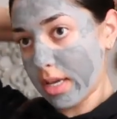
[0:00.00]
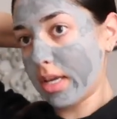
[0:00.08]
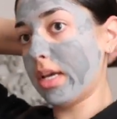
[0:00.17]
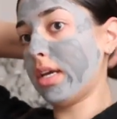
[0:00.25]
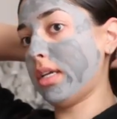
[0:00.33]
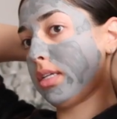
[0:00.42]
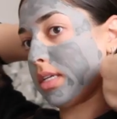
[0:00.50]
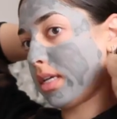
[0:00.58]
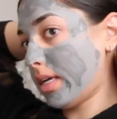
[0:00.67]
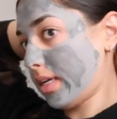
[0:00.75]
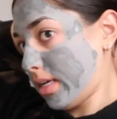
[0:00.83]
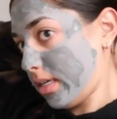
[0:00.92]
and I
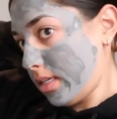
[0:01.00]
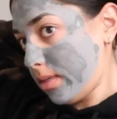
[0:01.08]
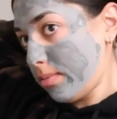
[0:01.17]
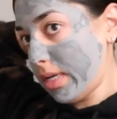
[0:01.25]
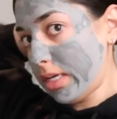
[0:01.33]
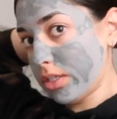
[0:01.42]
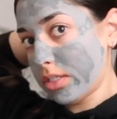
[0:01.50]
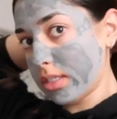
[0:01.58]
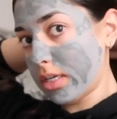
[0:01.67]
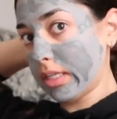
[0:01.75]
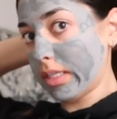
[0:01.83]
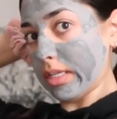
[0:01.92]
like it to be just
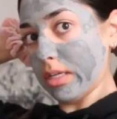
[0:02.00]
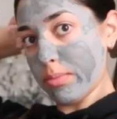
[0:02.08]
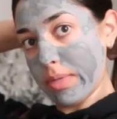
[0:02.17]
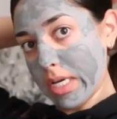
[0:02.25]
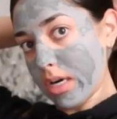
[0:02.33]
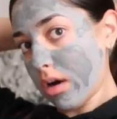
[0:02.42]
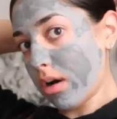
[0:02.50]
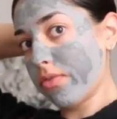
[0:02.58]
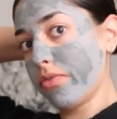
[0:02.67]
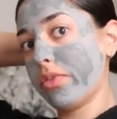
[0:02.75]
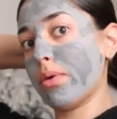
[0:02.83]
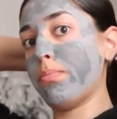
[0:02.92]
a little bit
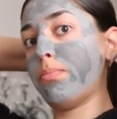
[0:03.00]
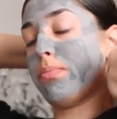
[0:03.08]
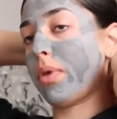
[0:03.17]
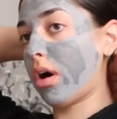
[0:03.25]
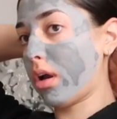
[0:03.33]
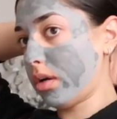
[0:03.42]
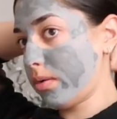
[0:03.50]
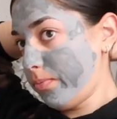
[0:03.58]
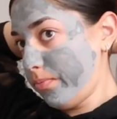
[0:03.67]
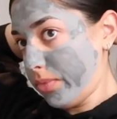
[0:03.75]
off the bottom,